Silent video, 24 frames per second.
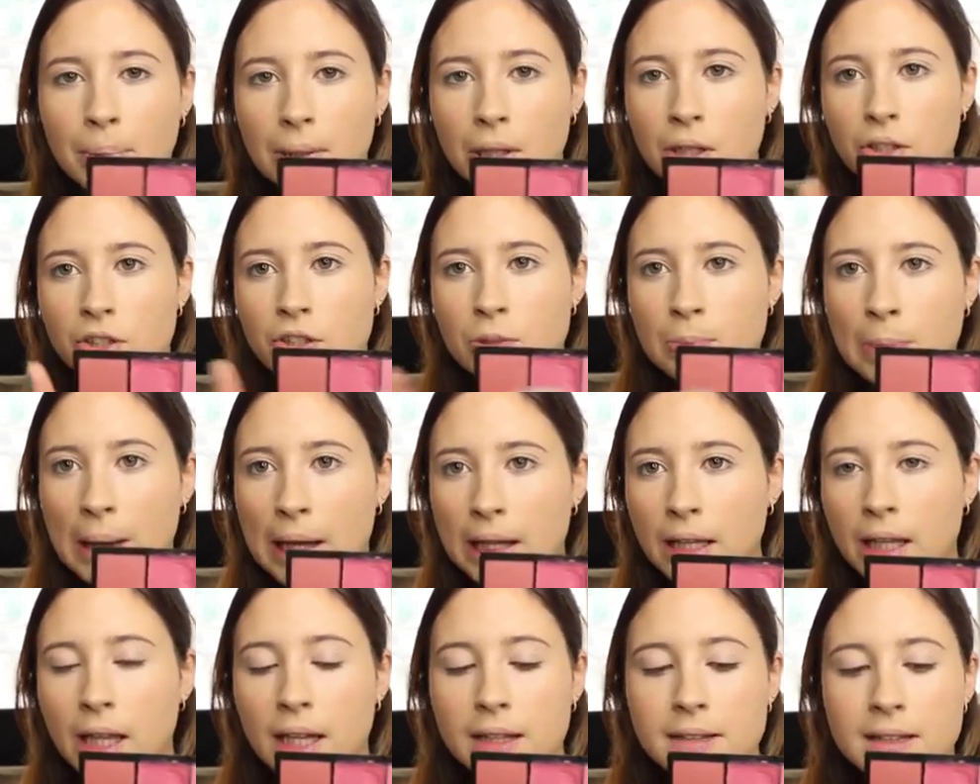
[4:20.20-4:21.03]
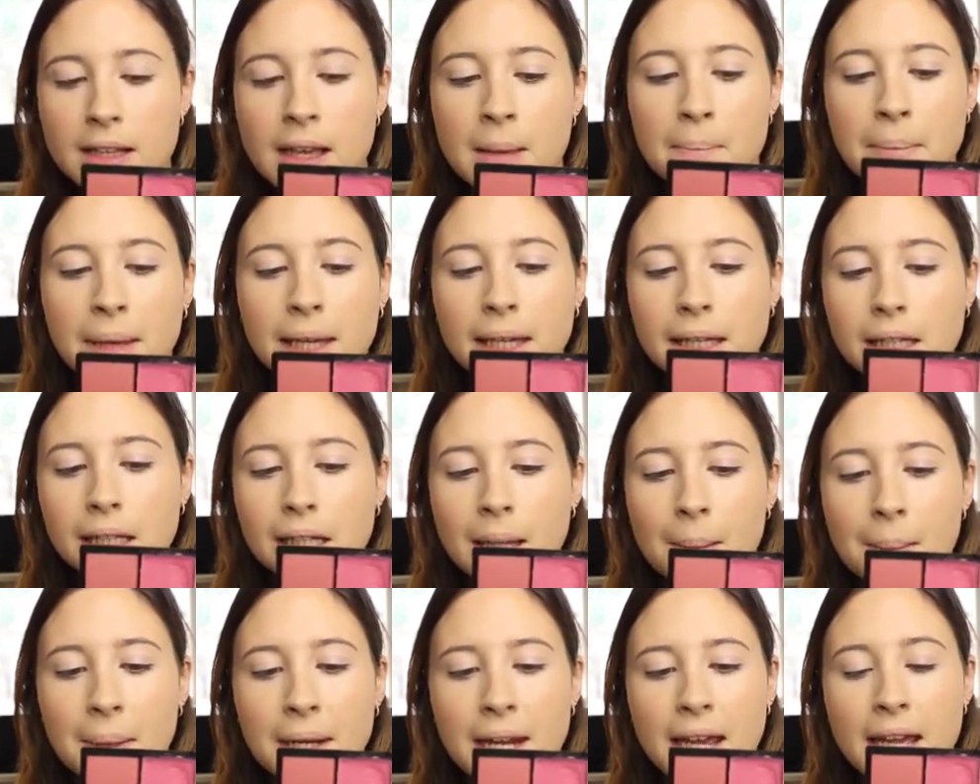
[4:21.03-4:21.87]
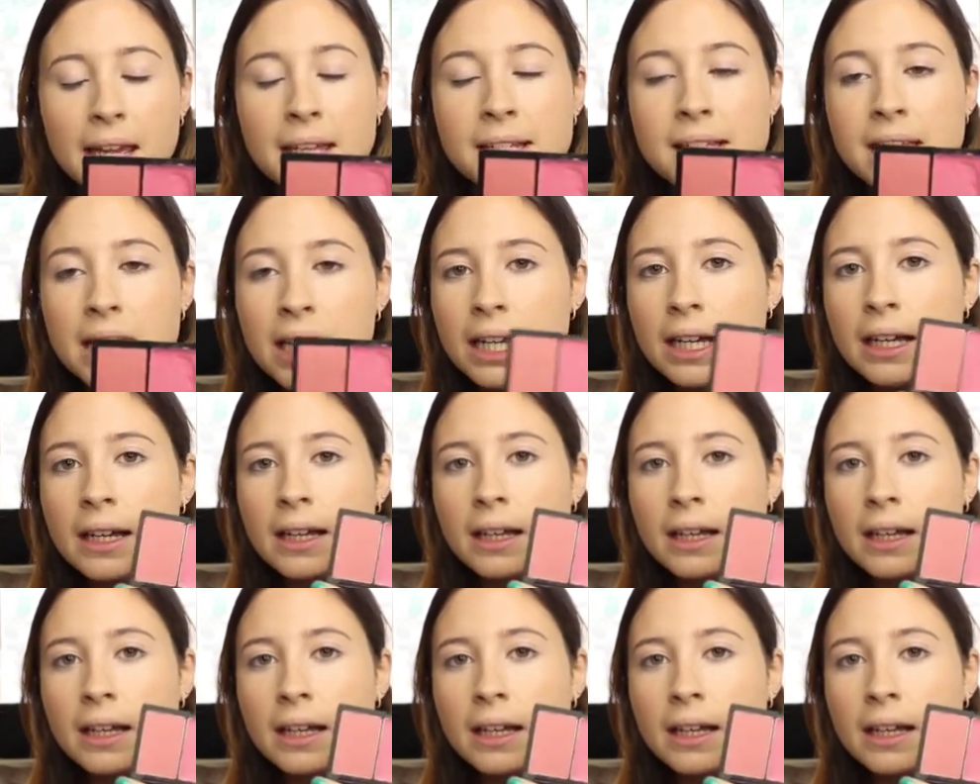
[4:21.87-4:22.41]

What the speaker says: blush palette in Pink Lemonade.